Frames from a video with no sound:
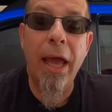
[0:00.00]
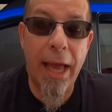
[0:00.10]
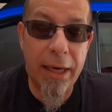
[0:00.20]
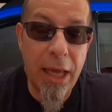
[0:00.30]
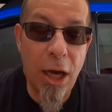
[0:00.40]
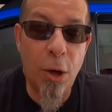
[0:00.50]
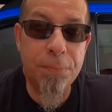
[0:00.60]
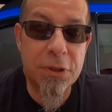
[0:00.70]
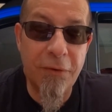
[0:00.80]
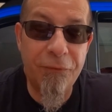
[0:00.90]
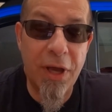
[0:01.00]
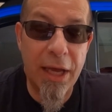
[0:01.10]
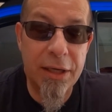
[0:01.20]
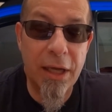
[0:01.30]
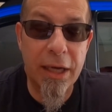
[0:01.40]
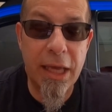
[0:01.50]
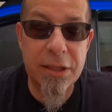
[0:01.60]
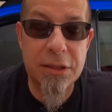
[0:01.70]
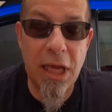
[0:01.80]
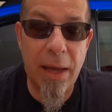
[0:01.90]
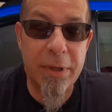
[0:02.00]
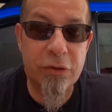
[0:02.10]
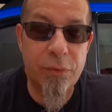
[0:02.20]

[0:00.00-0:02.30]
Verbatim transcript: and helps defend against damage